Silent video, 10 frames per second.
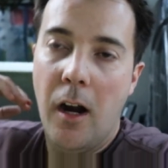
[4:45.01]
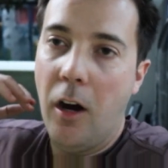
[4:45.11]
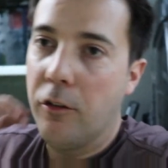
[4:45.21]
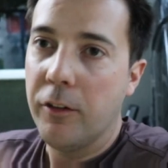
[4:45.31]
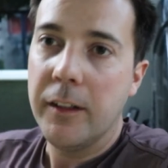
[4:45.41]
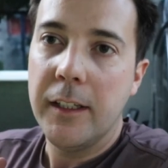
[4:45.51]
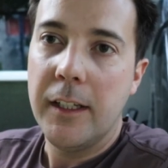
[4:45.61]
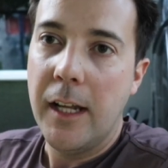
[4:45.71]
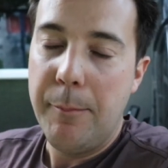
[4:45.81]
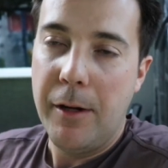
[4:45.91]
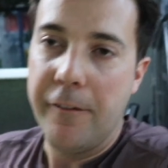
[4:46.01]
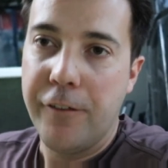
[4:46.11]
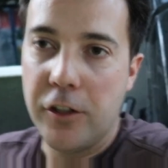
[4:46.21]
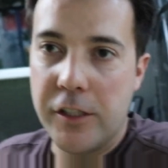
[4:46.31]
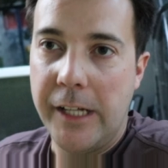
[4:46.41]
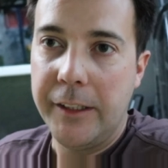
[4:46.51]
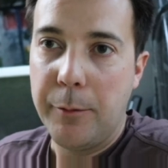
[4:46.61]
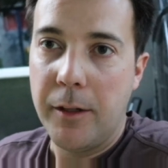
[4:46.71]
are really a nightmare functionality